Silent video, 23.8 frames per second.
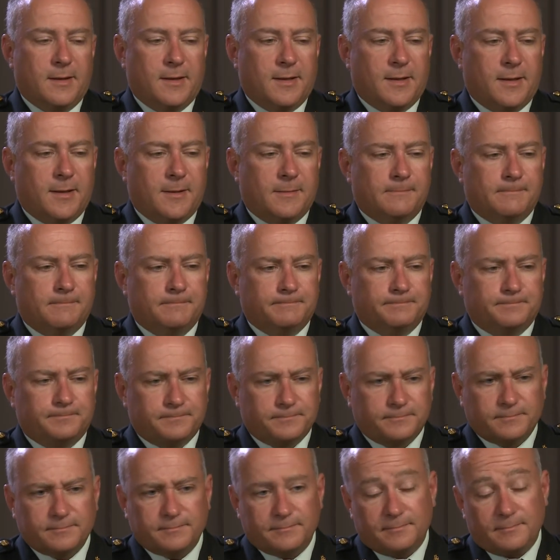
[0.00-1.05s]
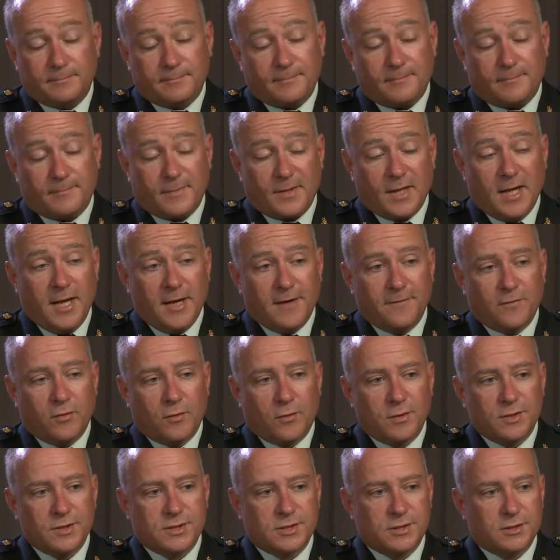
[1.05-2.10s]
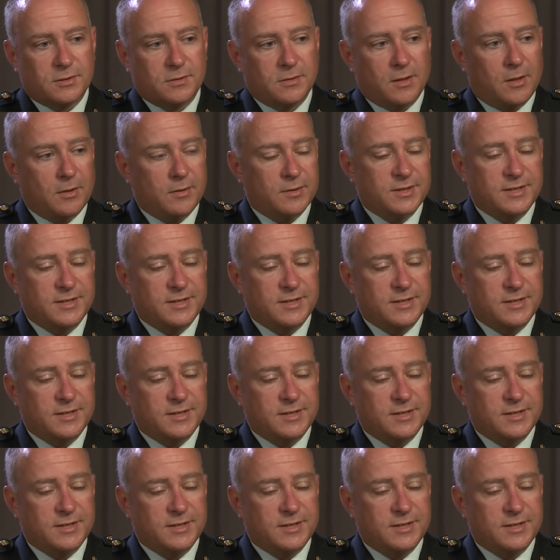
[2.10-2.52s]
And of course,